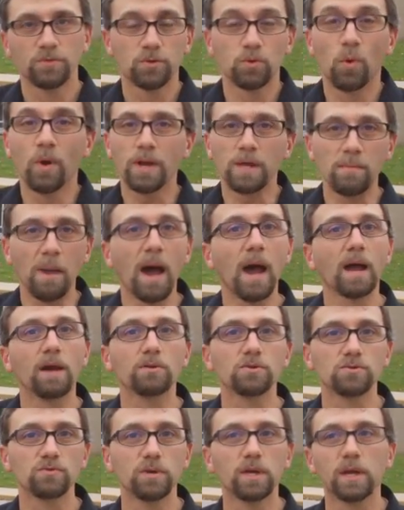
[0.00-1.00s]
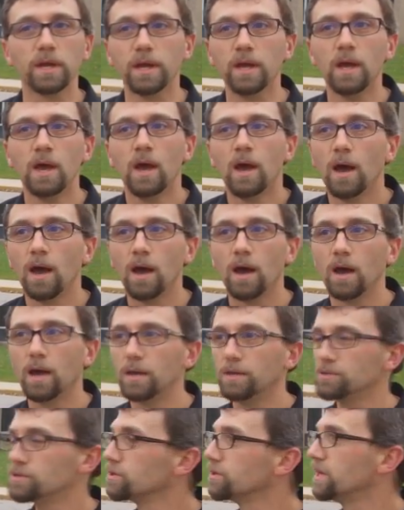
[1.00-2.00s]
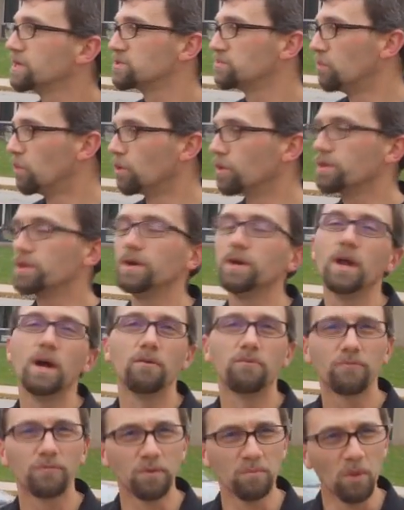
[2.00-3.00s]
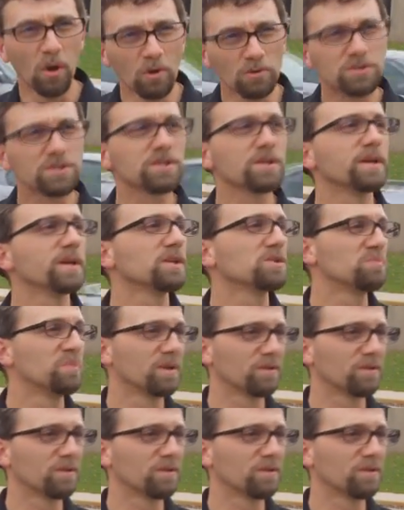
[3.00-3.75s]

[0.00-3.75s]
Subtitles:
20 miles really, and so that's more than enough for most things.